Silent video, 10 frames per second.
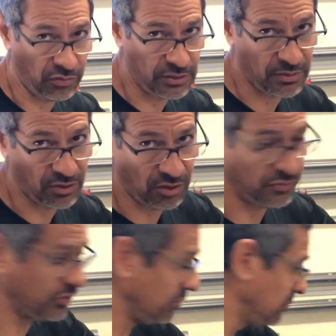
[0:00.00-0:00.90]
are already been
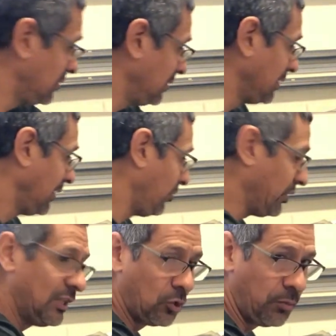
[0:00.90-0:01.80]
off, so
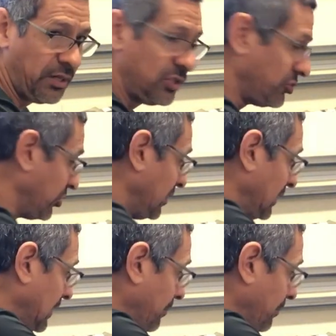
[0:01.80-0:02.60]
they're a little bit easier.